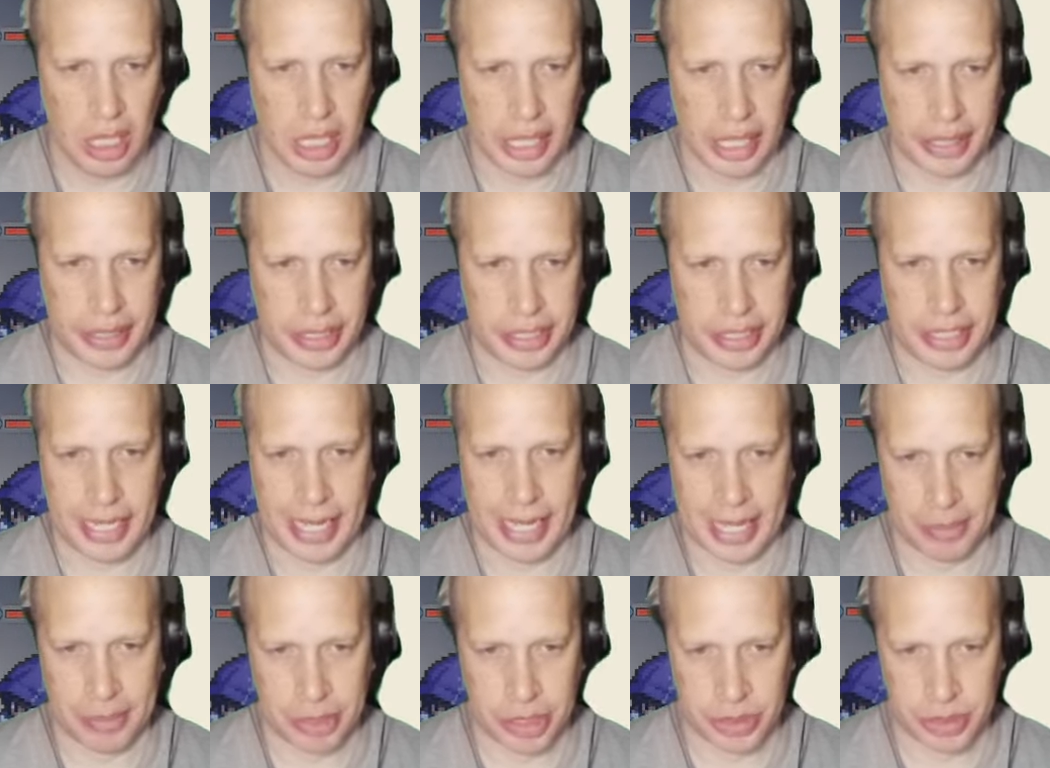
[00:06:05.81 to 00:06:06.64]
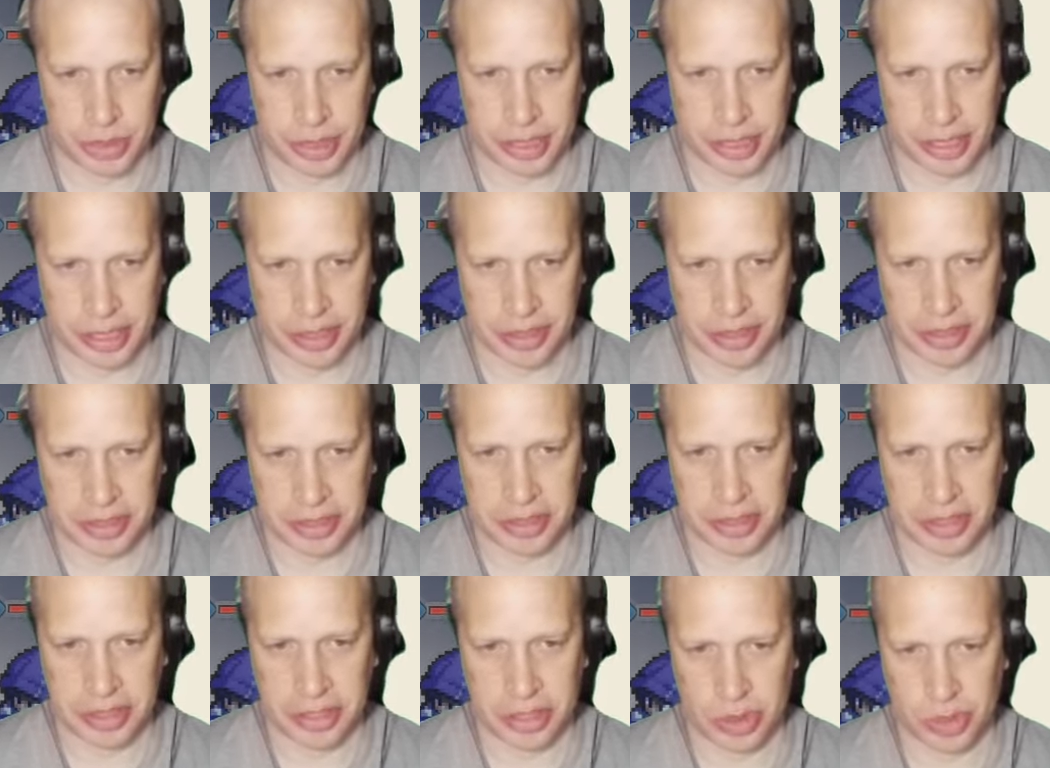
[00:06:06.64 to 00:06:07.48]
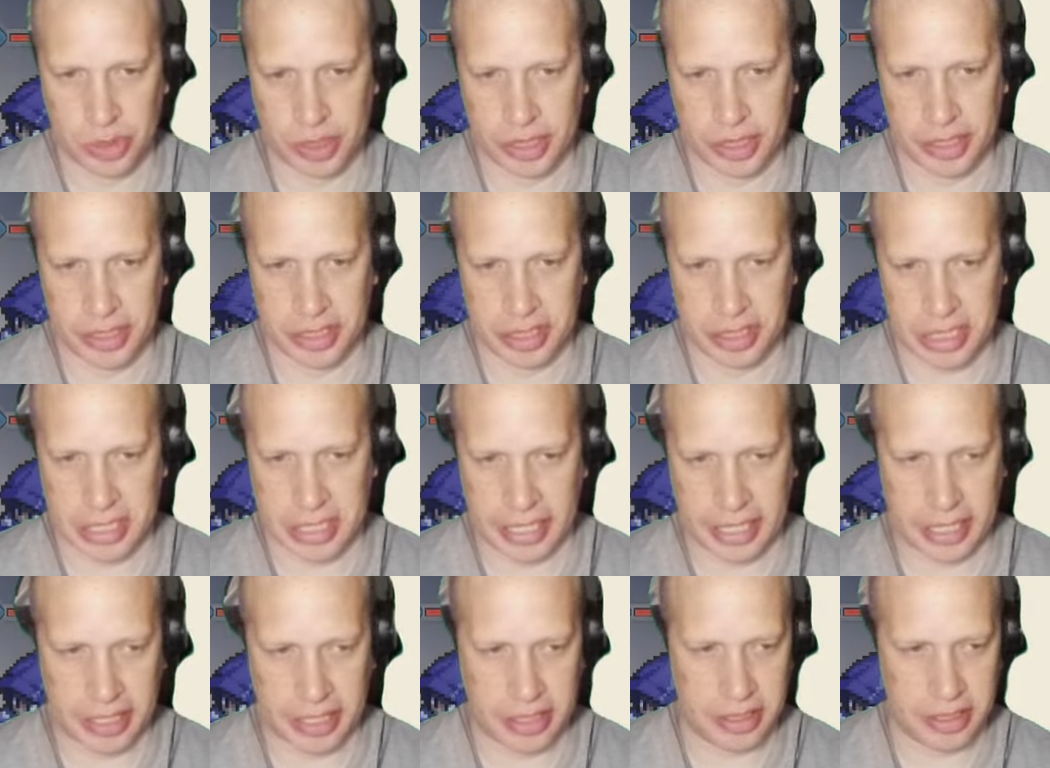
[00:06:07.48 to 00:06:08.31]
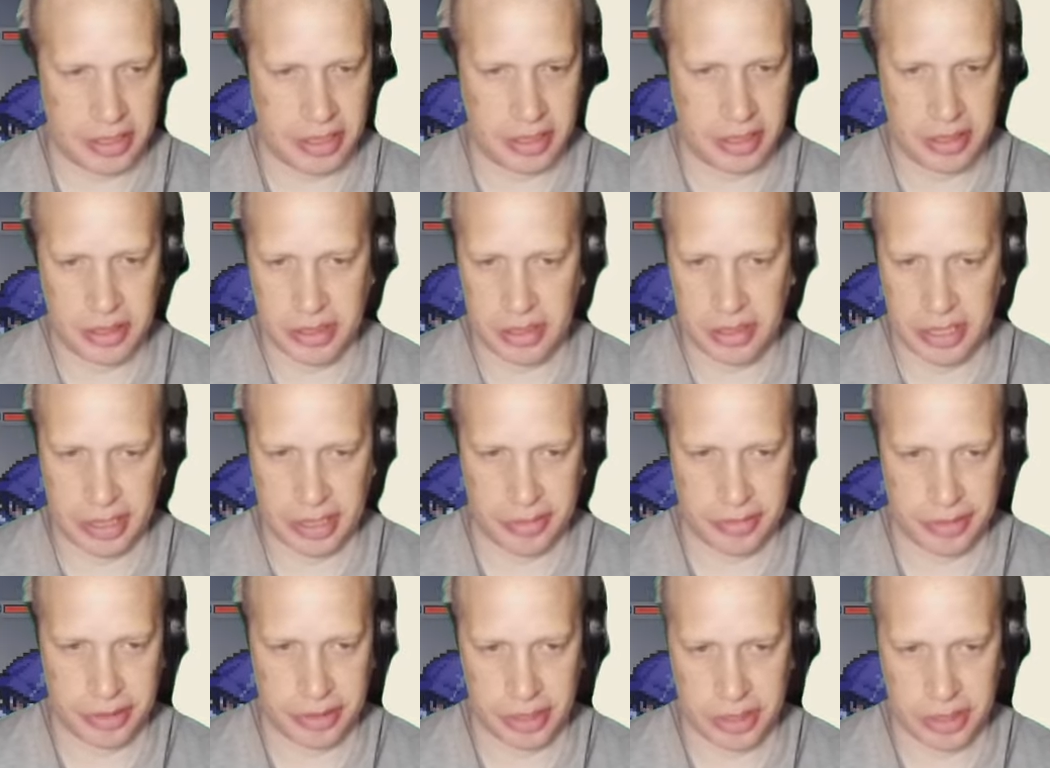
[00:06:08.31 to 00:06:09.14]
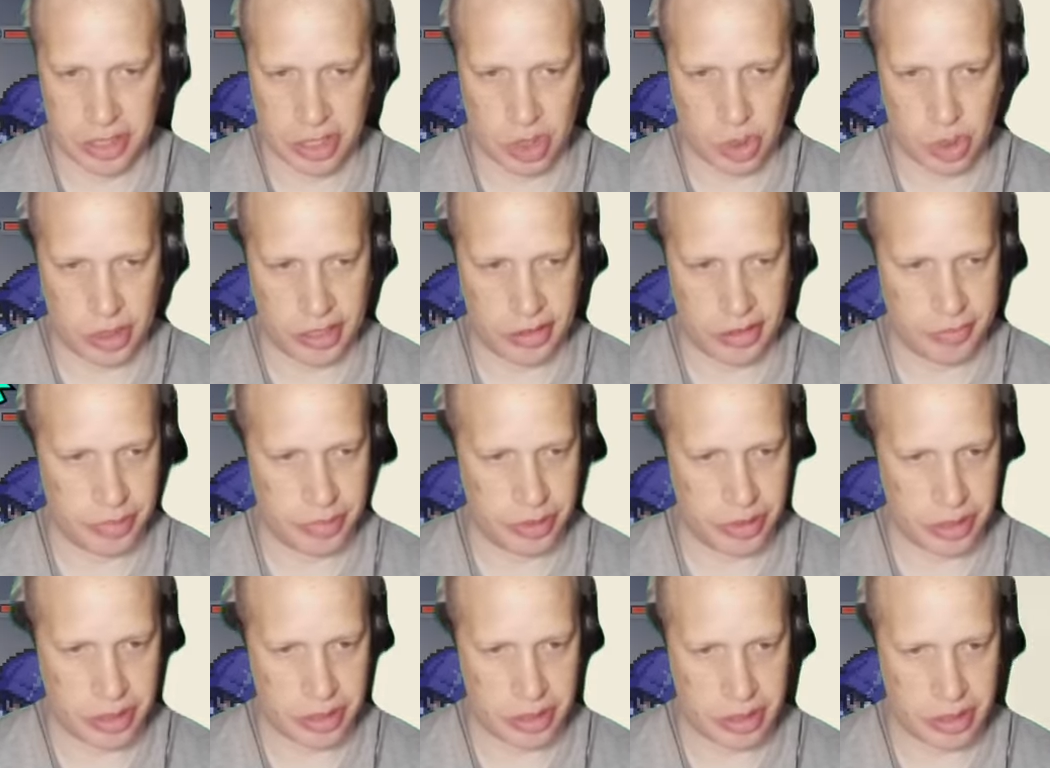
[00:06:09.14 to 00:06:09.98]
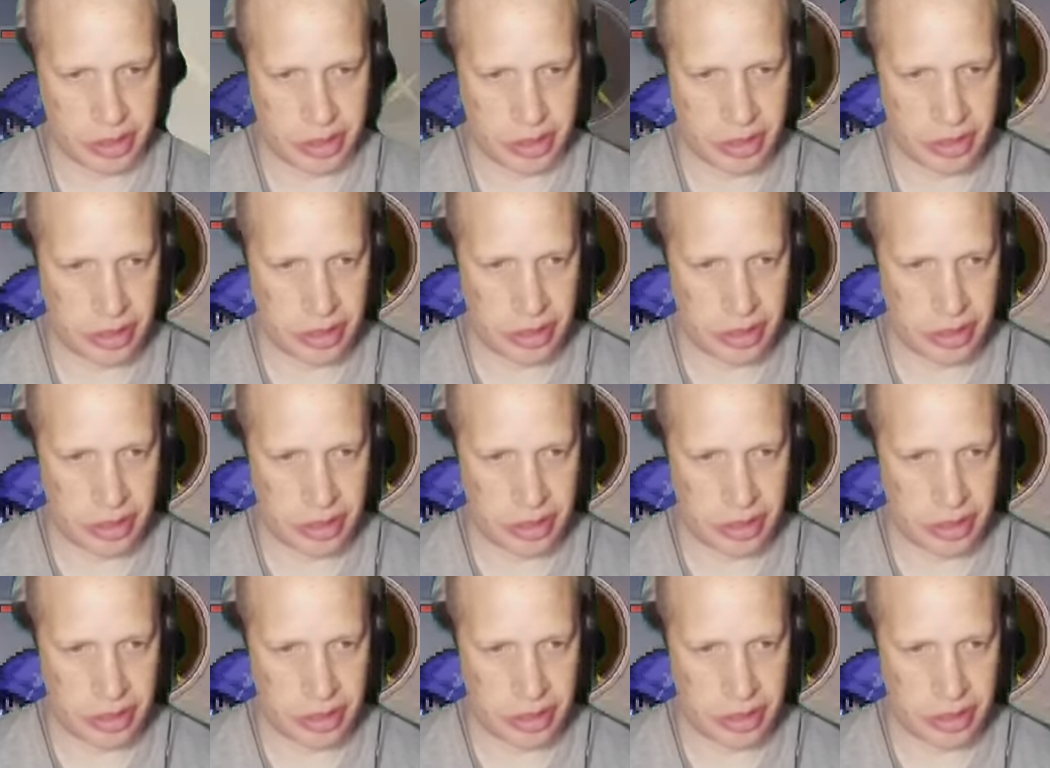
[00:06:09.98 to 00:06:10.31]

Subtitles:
And then damage reduction, as well as attack and defense, 12%.